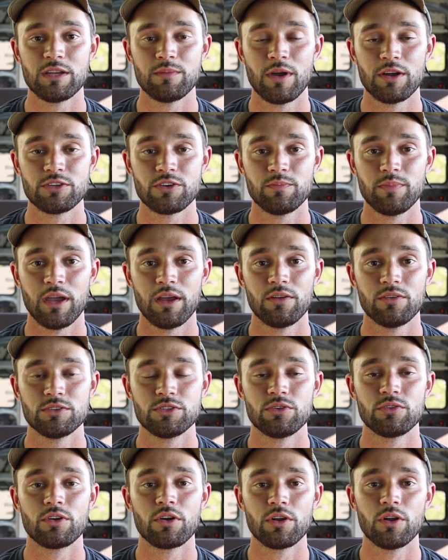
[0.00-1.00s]
to mount your
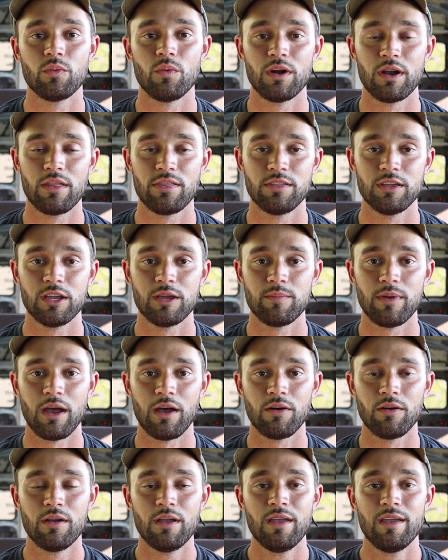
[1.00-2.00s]
panels, you're going to want to think
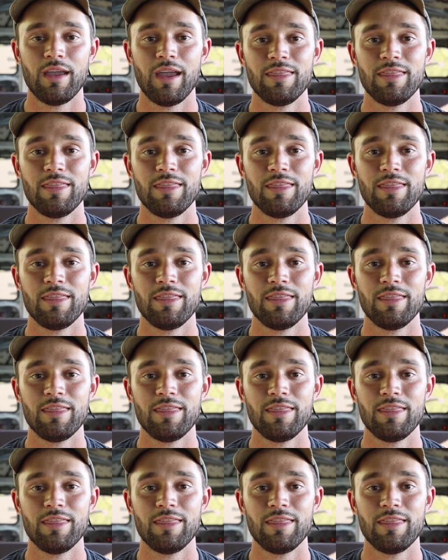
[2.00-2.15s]
about.